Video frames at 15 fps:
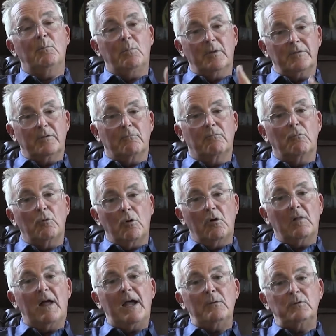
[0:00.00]
but the
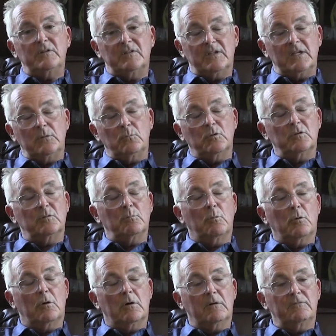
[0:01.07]
role I was in was
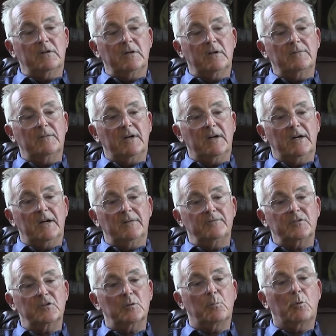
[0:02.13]
more of a, a
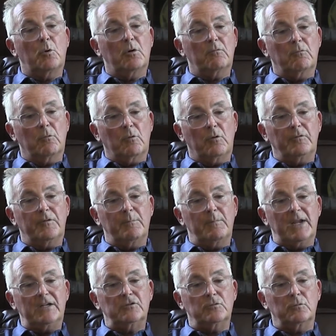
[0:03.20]
support role to
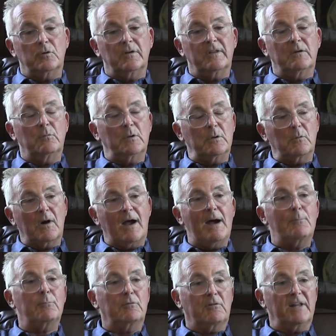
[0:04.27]
make sure that we were
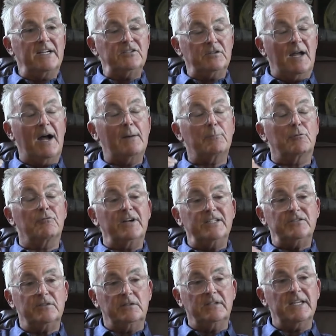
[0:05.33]
operation,
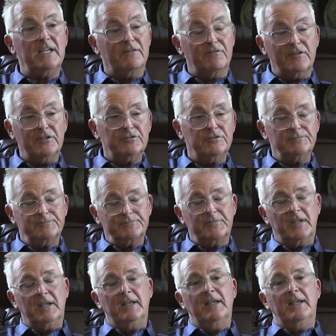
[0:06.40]
operationally efficient
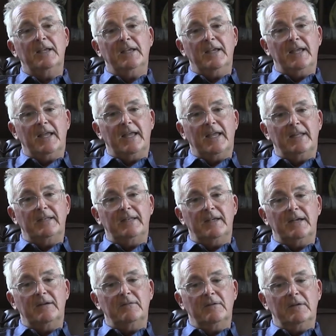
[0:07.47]
and
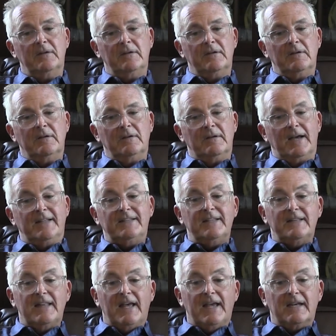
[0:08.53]
uh, I
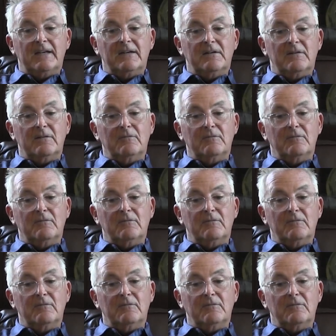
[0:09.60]
did that